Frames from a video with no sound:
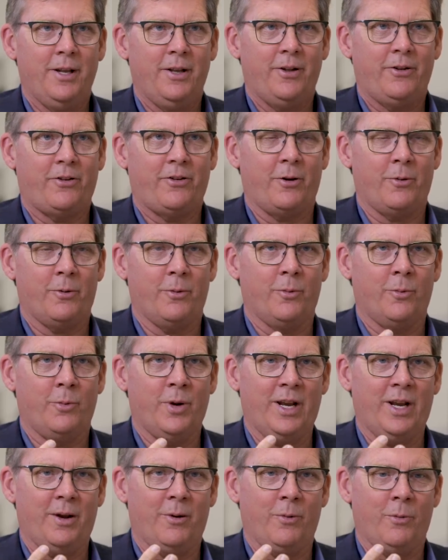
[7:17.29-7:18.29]
So
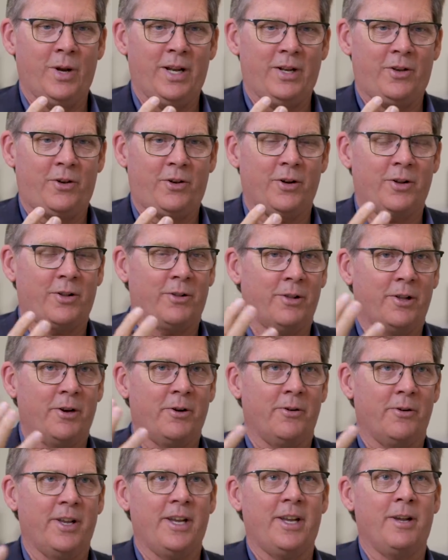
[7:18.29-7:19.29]
we, we took literally